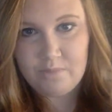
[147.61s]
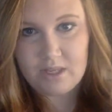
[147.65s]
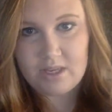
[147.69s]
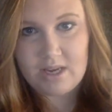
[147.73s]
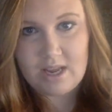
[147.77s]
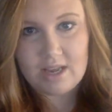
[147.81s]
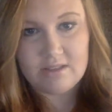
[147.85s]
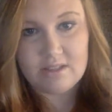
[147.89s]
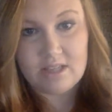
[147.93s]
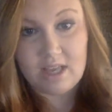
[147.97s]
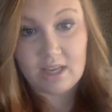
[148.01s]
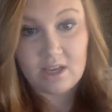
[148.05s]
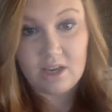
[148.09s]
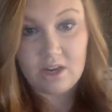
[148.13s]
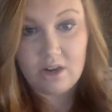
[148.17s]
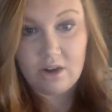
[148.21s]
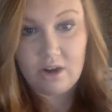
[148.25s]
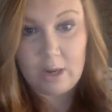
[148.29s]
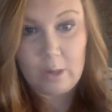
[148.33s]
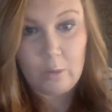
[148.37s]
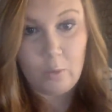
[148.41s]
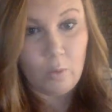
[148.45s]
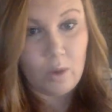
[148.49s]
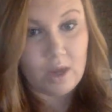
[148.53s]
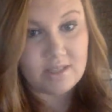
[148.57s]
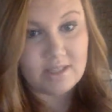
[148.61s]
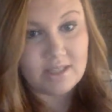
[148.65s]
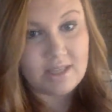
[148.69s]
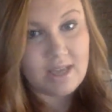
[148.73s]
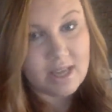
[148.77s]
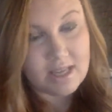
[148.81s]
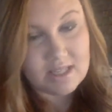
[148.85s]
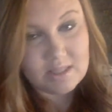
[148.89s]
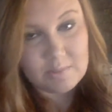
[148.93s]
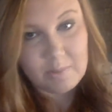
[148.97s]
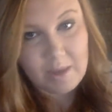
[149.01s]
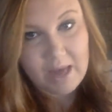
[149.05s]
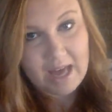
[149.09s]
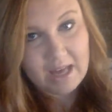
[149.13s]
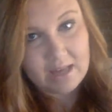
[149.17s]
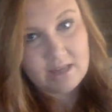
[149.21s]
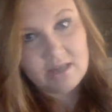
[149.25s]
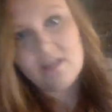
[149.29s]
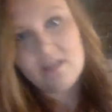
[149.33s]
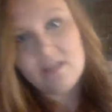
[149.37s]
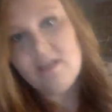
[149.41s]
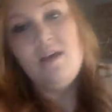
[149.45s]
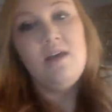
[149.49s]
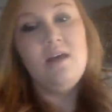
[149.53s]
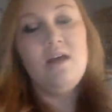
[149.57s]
Now, 2nd grade wasn't as bad.